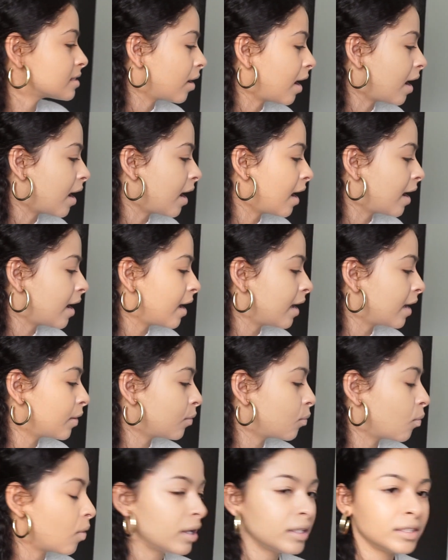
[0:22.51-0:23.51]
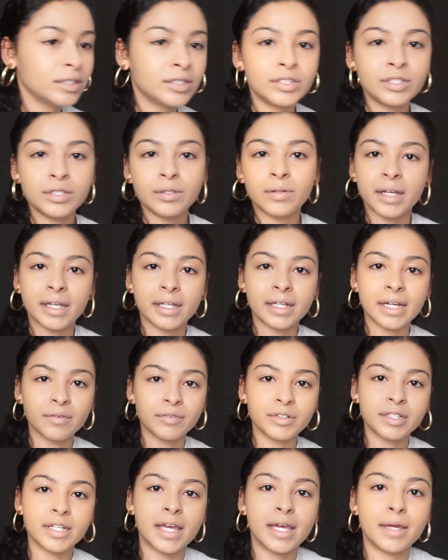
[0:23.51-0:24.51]
I wanted to do like an
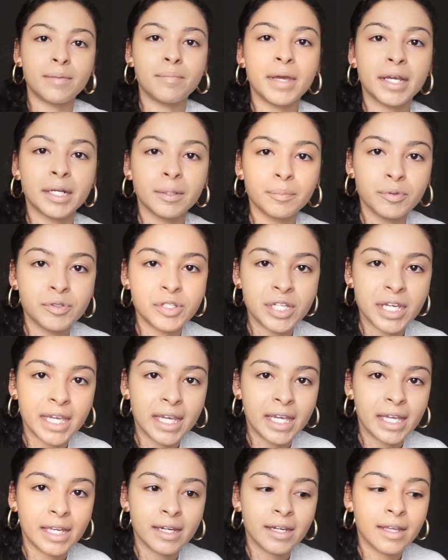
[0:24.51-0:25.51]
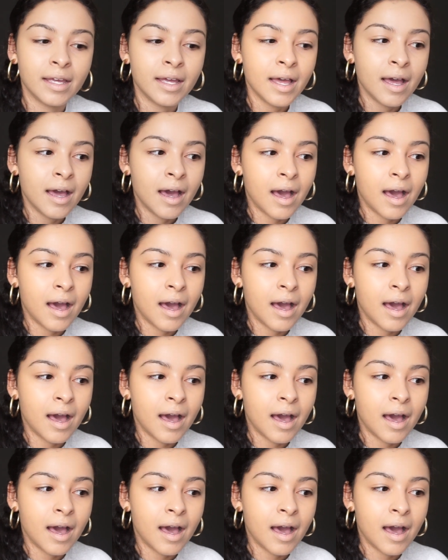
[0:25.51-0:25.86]
everyday makeup routine.